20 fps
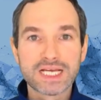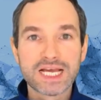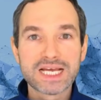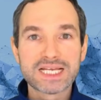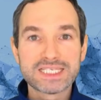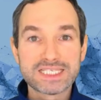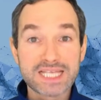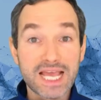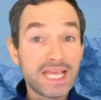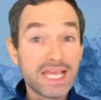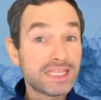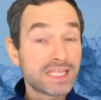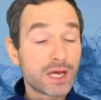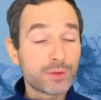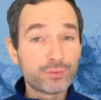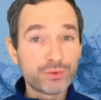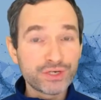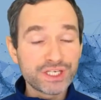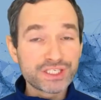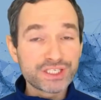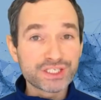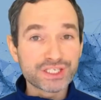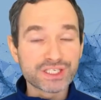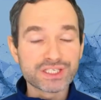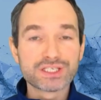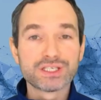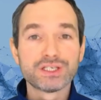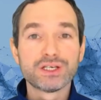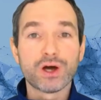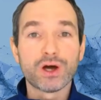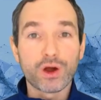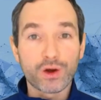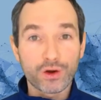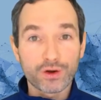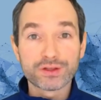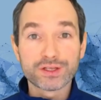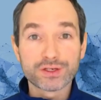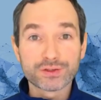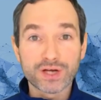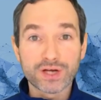Data breaches are on the
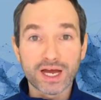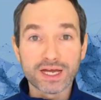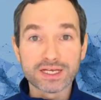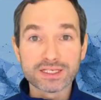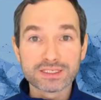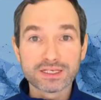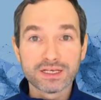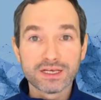rise.